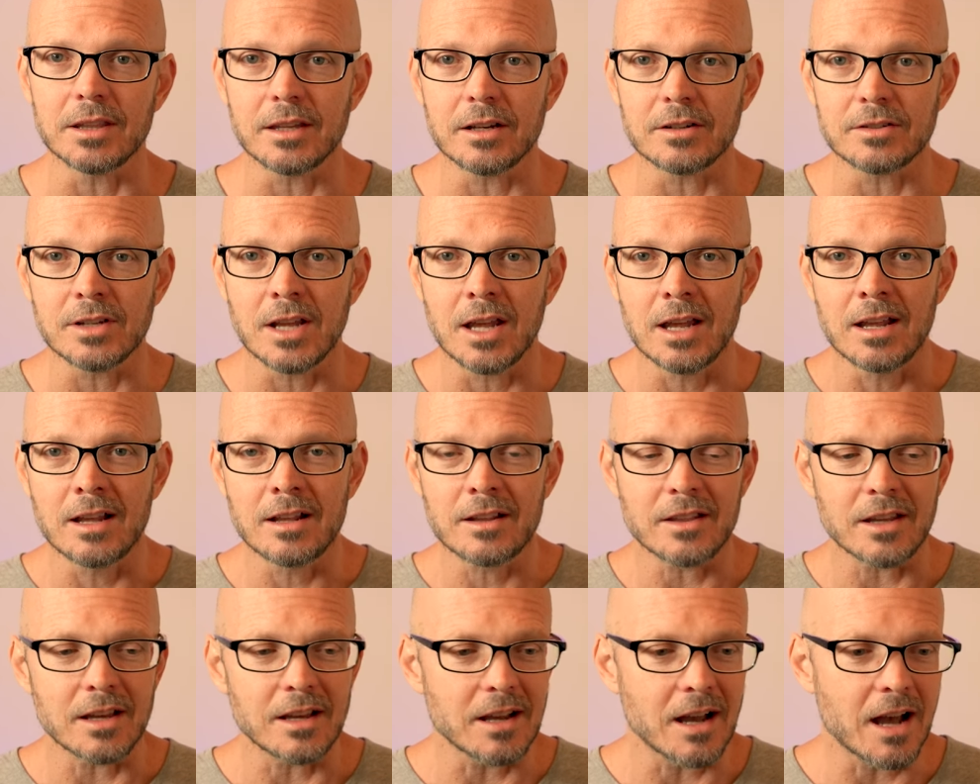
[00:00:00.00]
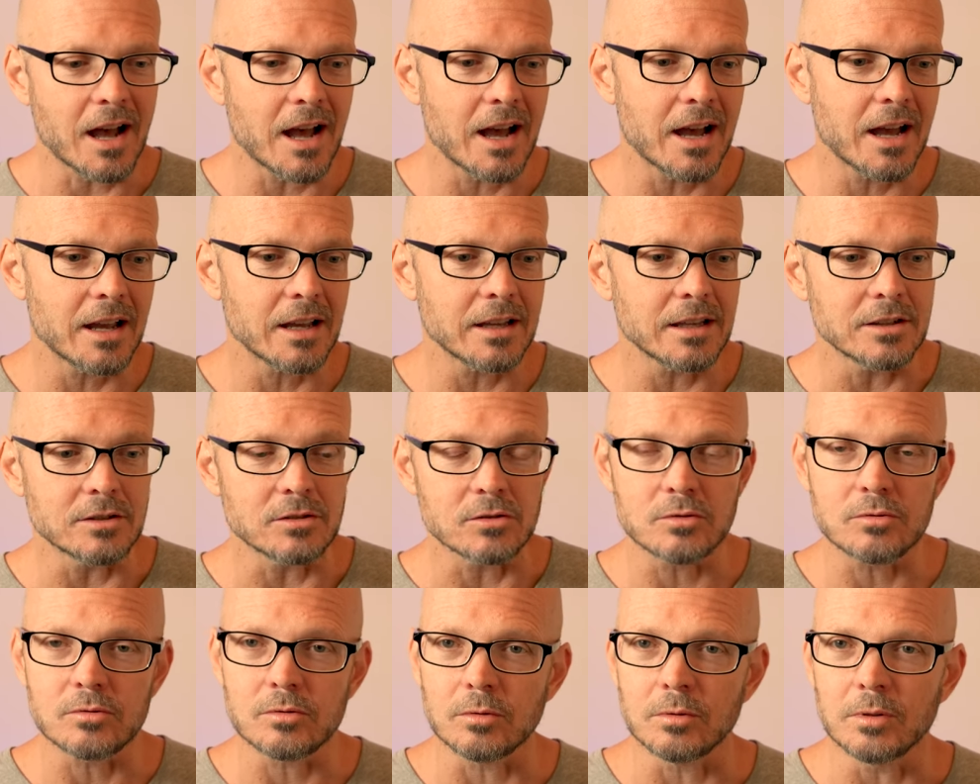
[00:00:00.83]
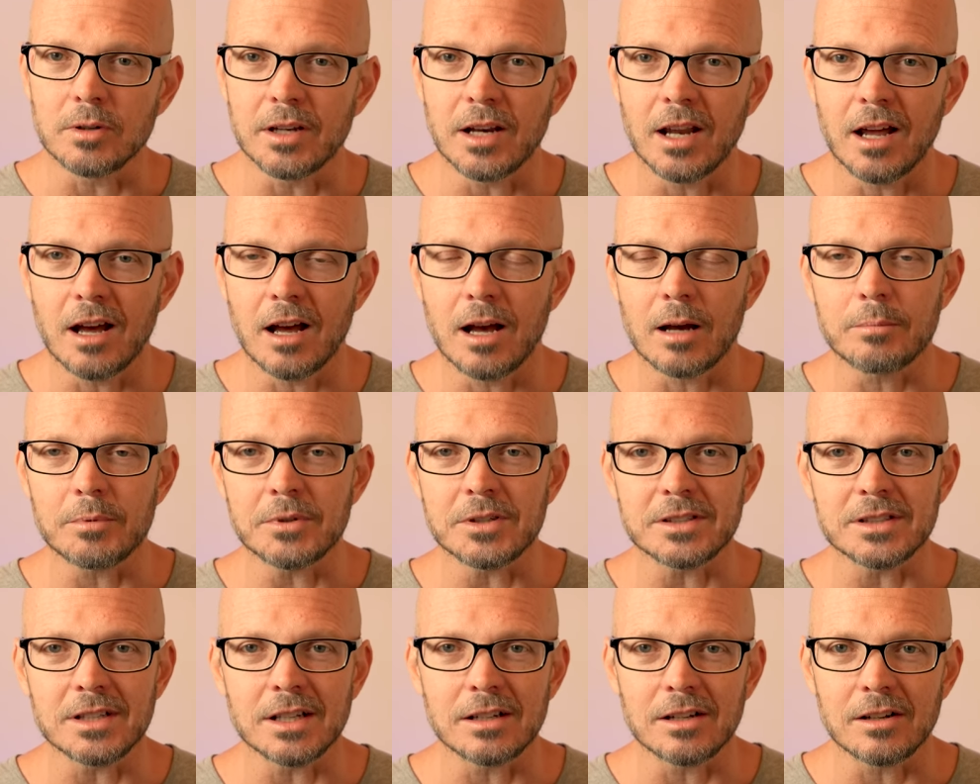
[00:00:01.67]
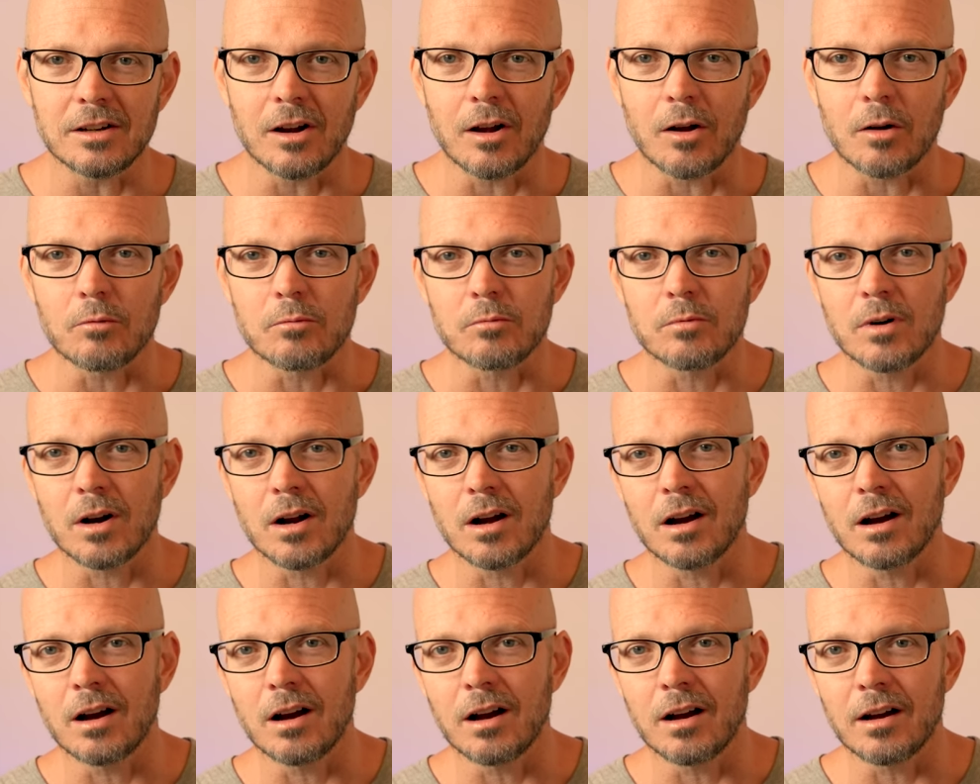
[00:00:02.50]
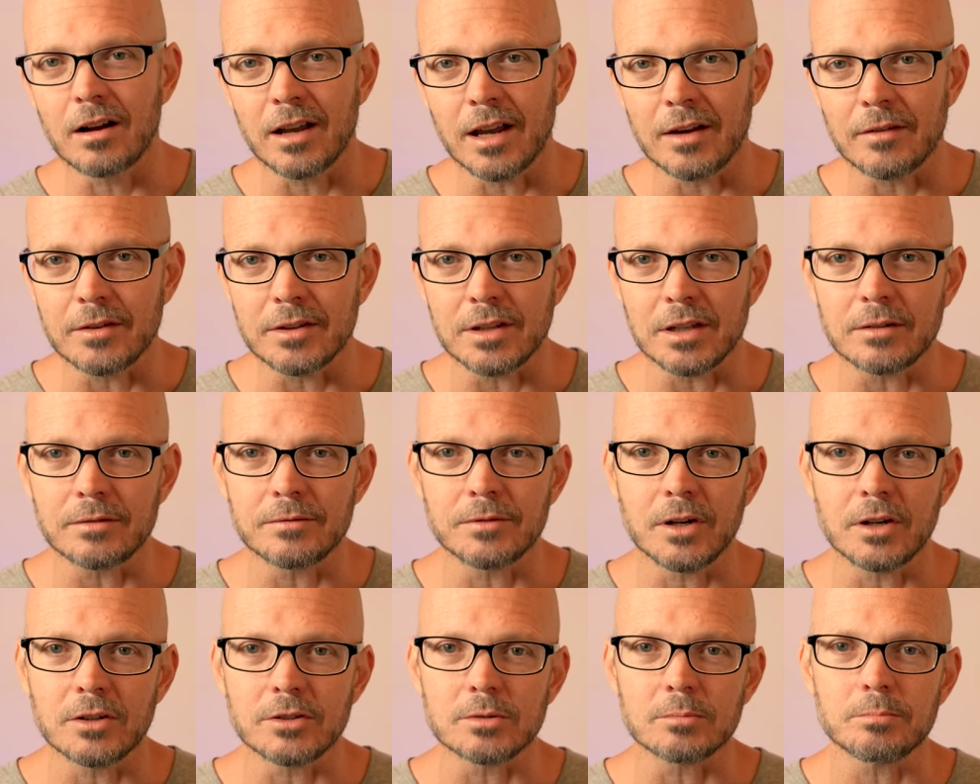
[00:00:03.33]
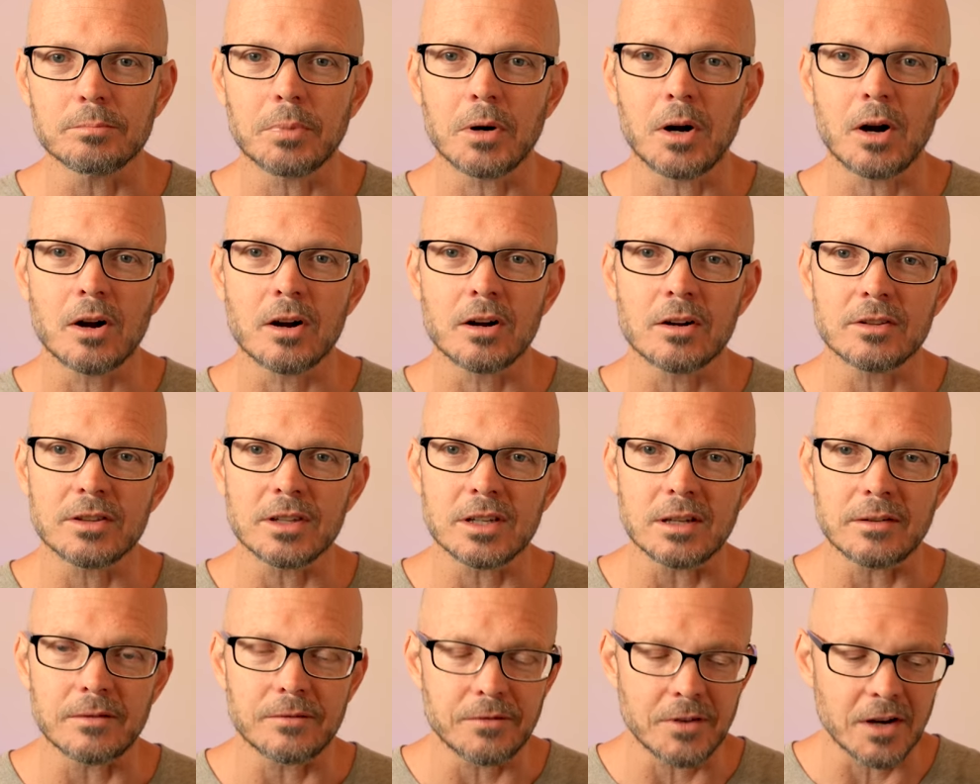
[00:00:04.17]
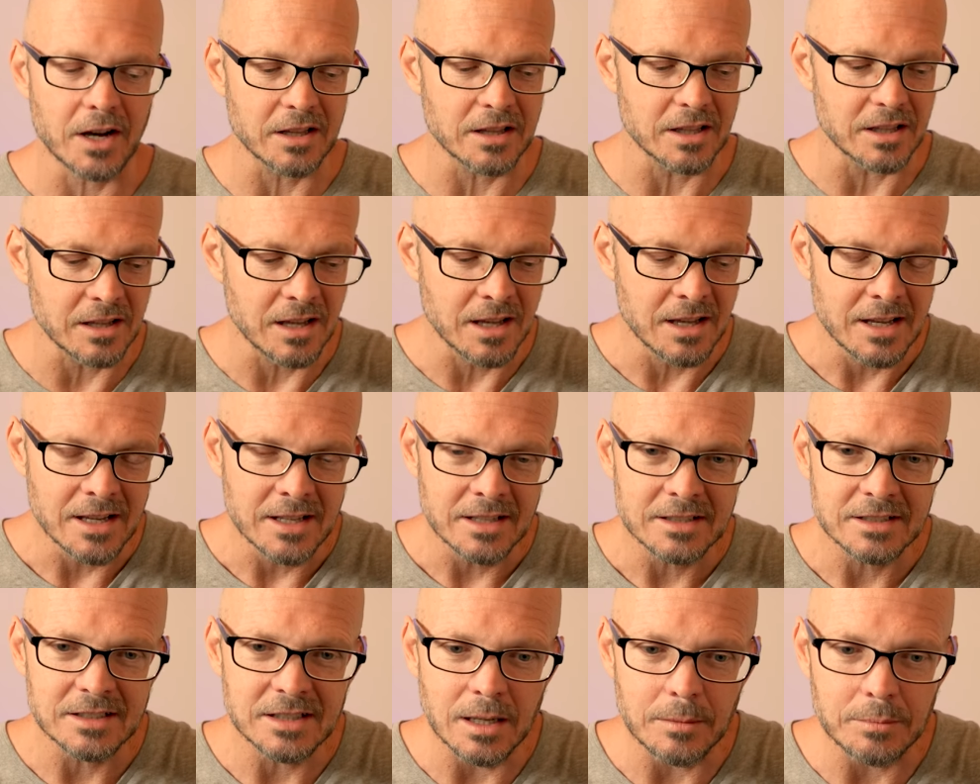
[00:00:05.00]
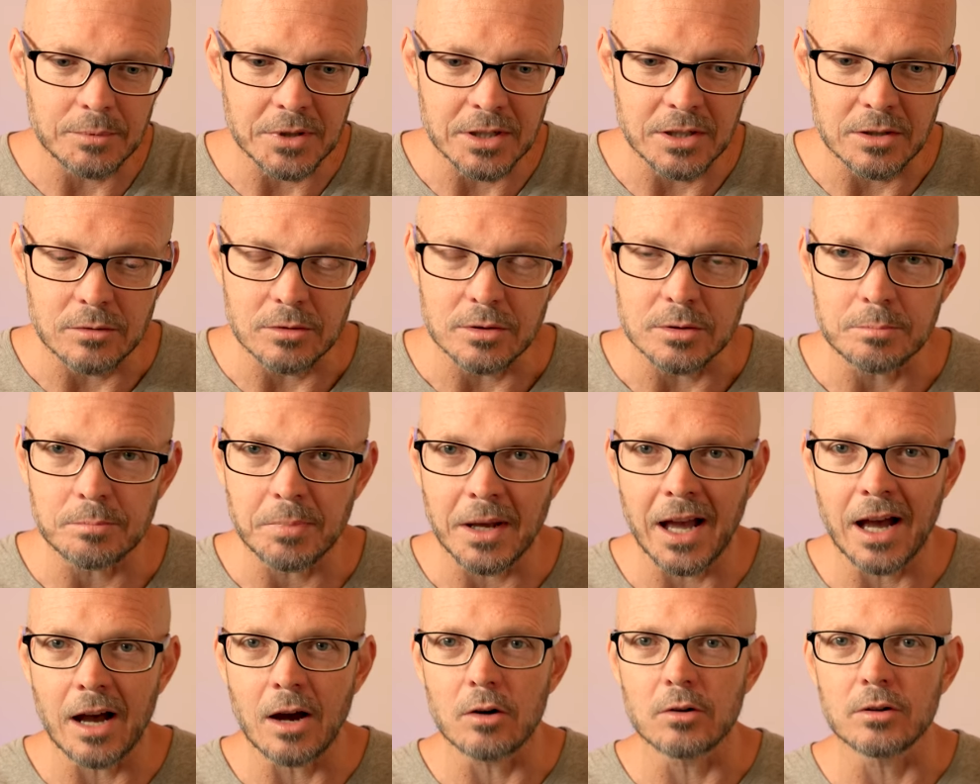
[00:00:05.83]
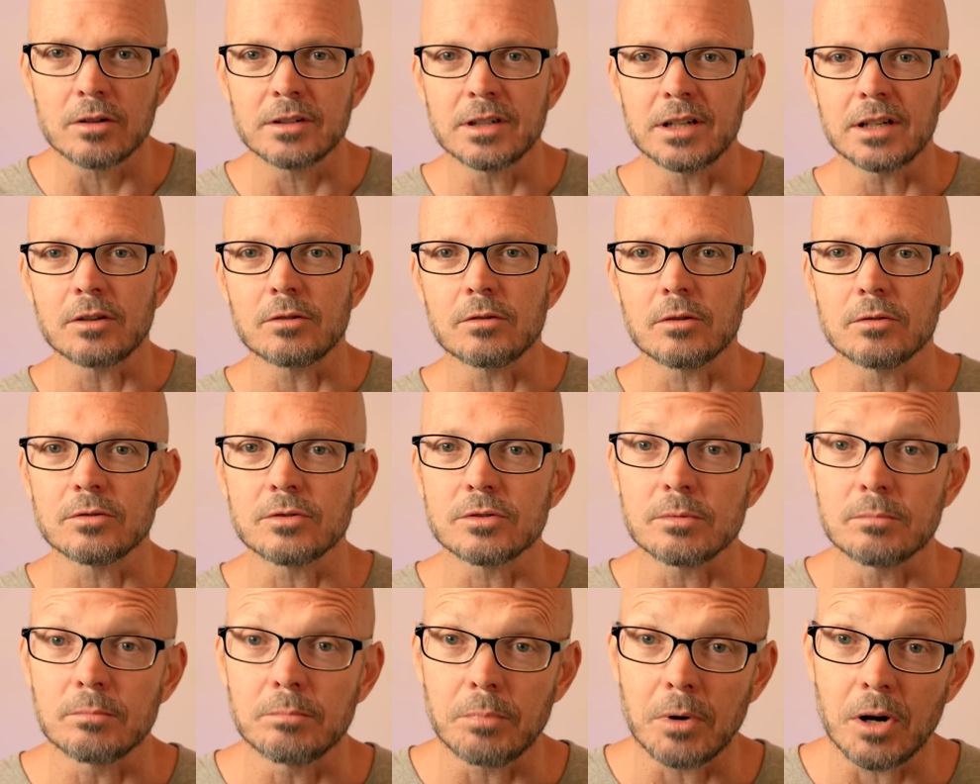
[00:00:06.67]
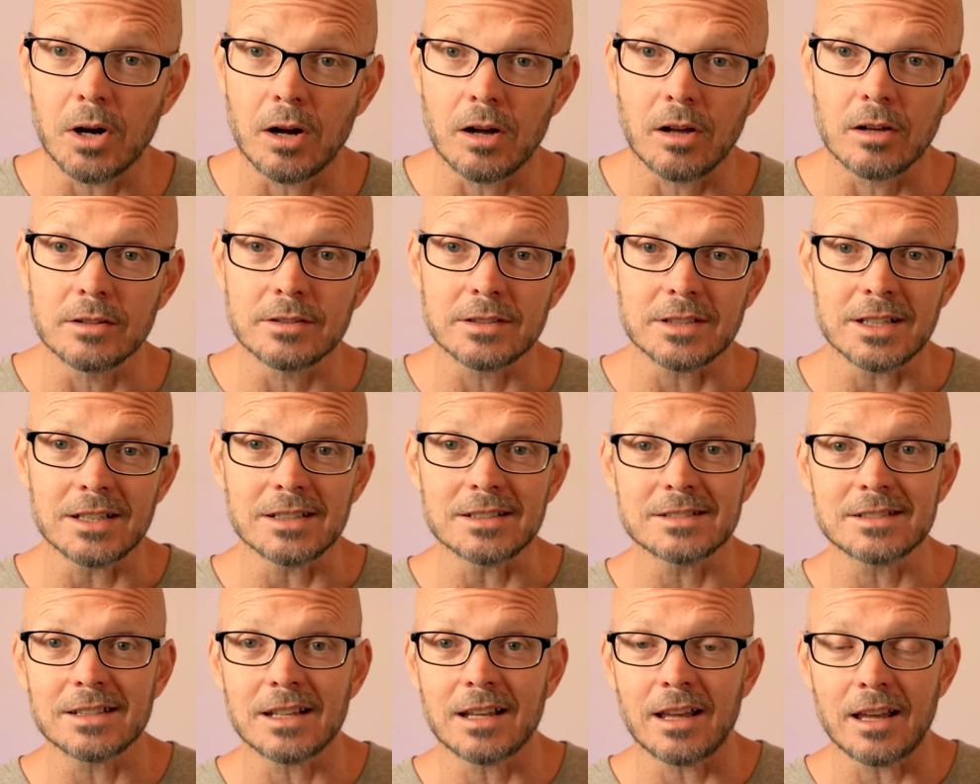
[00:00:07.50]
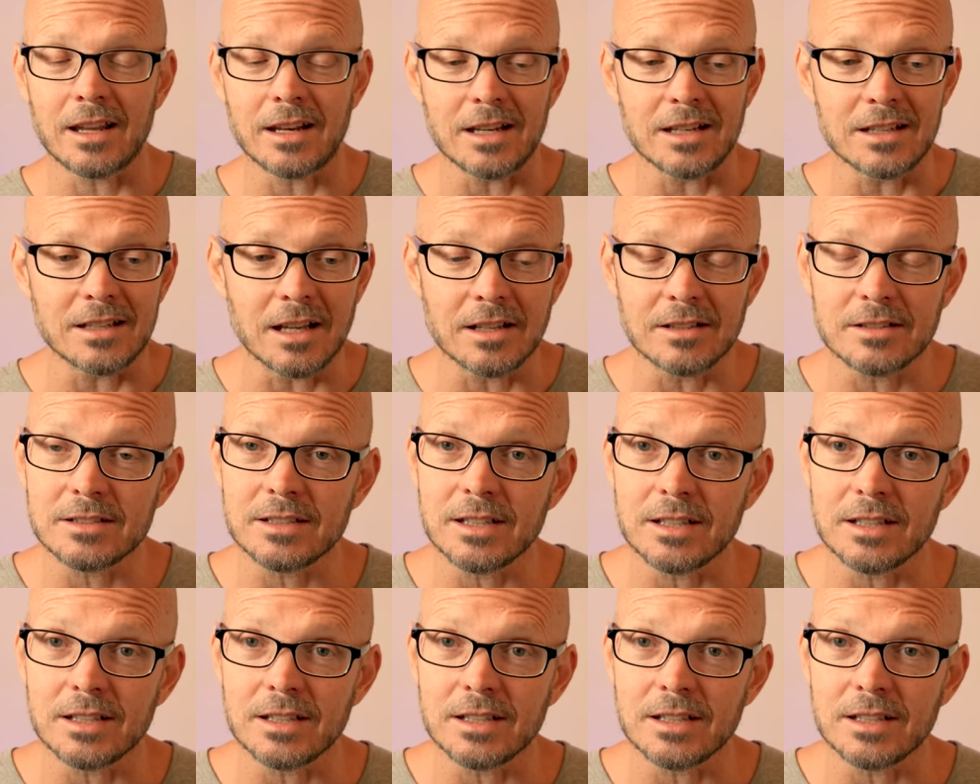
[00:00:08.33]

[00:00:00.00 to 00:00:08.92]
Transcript: There's the guy, he's screwing up, he's getting it all wrong, everything falls apart, then he finally steps into his power and he grows some balls and he and he does